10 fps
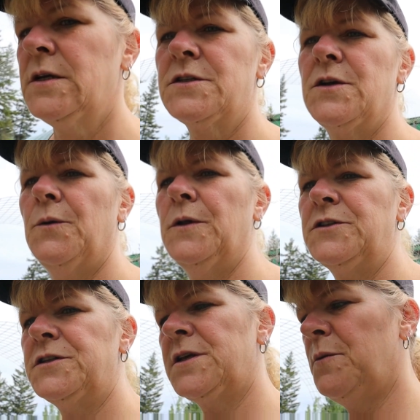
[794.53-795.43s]
So we'll
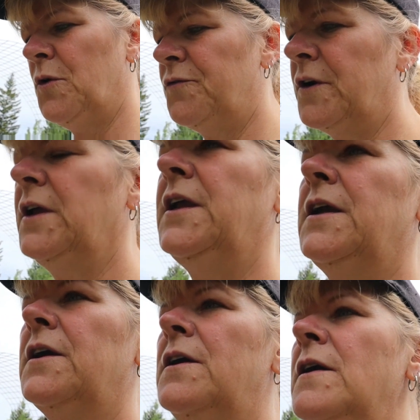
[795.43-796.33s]
just come over
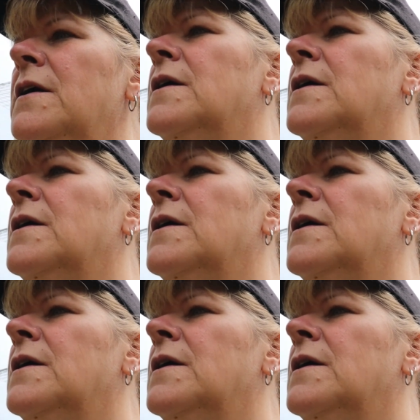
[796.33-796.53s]
here